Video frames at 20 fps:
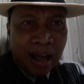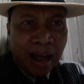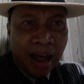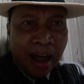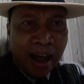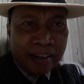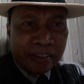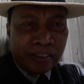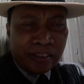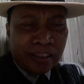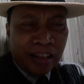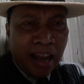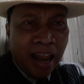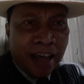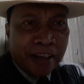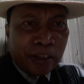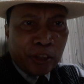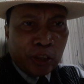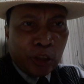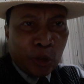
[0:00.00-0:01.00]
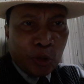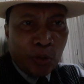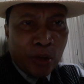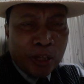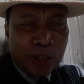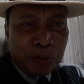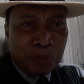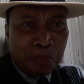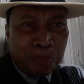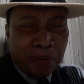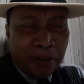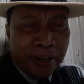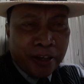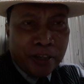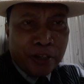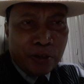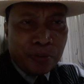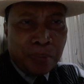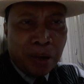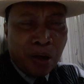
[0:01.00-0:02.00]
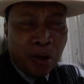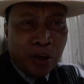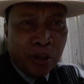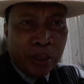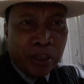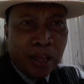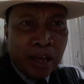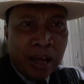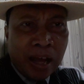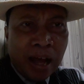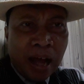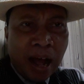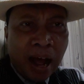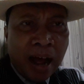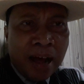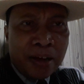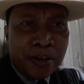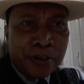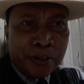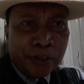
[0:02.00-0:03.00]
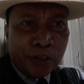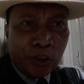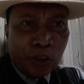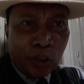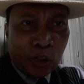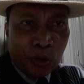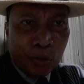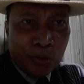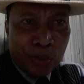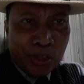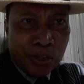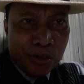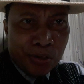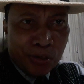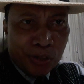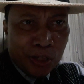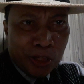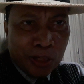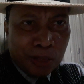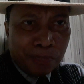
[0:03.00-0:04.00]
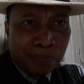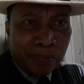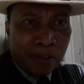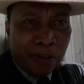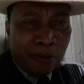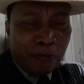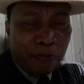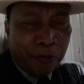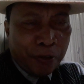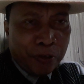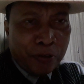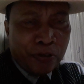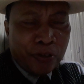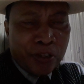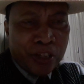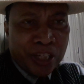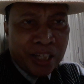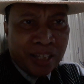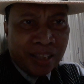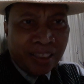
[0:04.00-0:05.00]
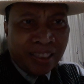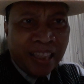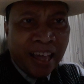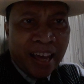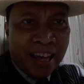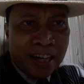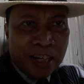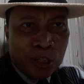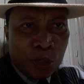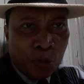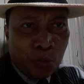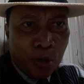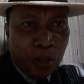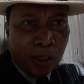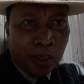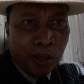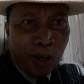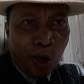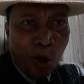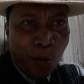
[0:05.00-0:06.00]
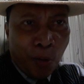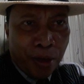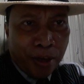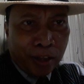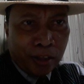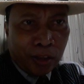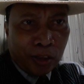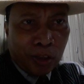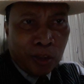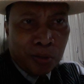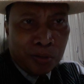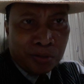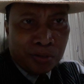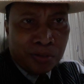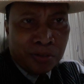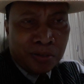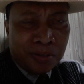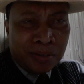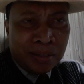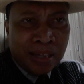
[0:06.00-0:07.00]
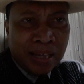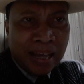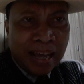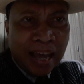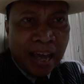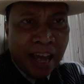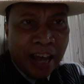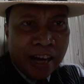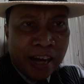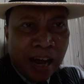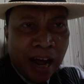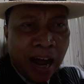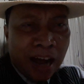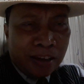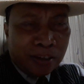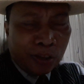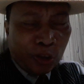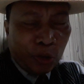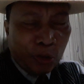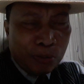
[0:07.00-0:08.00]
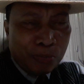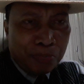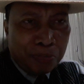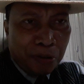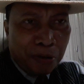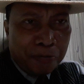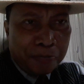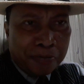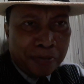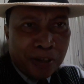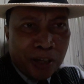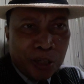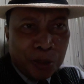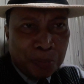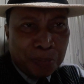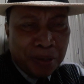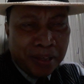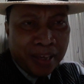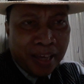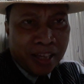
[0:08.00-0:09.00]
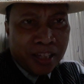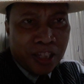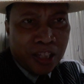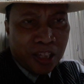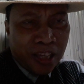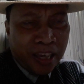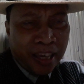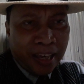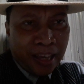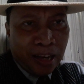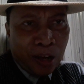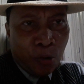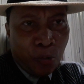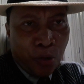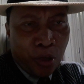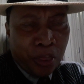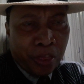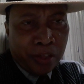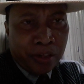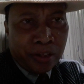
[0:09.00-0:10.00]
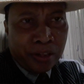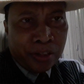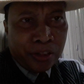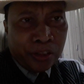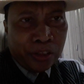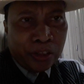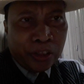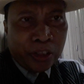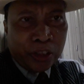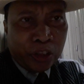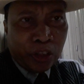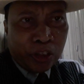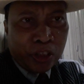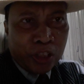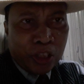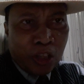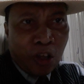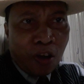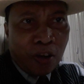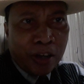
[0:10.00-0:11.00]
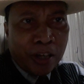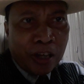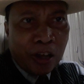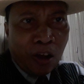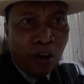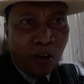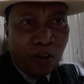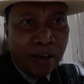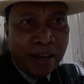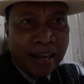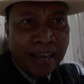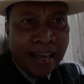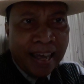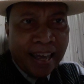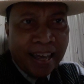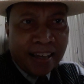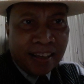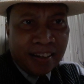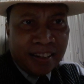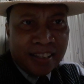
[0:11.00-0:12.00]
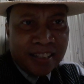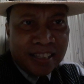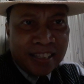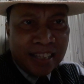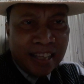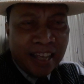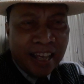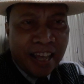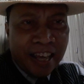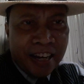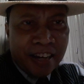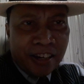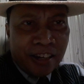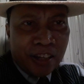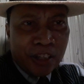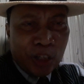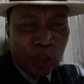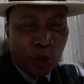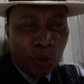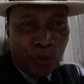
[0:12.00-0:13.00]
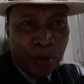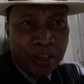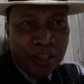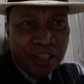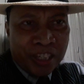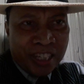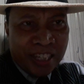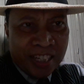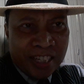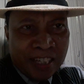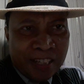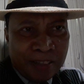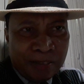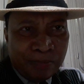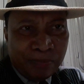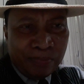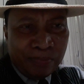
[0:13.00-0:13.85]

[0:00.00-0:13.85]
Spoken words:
I'd like to explain you about how to use future tense with going to and how to improve speaking skill with a short story or English in situation.